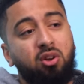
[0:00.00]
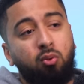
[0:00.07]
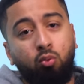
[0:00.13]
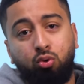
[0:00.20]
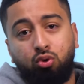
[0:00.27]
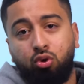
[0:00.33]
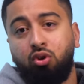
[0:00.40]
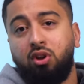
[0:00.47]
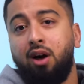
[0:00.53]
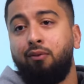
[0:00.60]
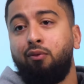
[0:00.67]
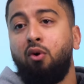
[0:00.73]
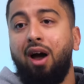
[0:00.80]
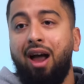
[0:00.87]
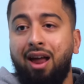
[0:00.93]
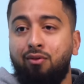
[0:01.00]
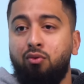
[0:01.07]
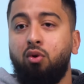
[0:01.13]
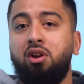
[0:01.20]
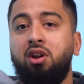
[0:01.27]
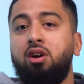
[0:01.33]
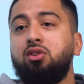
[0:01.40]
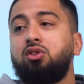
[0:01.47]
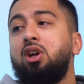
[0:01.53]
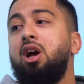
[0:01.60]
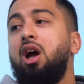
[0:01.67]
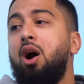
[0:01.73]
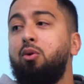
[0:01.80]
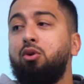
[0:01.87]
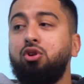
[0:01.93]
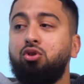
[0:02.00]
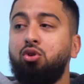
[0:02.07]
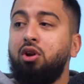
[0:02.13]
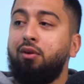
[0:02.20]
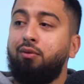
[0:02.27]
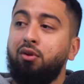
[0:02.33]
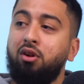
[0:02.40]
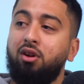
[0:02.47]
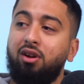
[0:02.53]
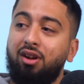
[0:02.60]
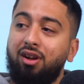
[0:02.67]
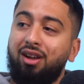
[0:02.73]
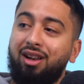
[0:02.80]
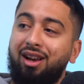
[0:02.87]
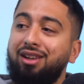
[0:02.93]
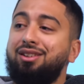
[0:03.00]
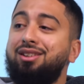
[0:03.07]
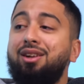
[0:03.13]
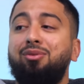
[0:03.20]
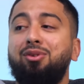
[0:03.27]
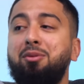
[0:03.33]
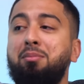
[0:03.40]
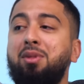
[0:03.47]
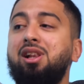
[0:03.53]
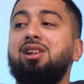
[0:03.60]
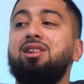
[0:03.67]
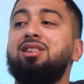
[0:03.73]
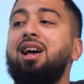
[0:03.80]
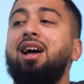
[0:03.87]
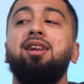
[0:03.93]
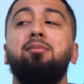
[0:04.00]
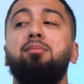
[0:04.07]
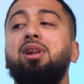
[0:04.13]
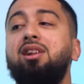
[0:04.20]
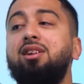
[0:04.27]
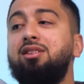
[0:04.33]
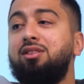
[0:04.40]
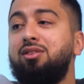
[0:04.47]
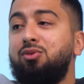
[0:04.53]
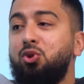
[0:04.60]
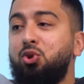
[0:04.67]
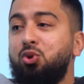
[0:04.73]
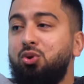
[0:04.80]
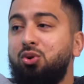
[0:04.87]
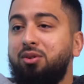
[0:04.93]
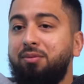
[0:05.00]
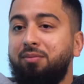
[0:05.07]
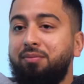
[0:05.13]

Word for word: and we'll do that for everyone else i want to do that for the like you said for the millions and the billions for sure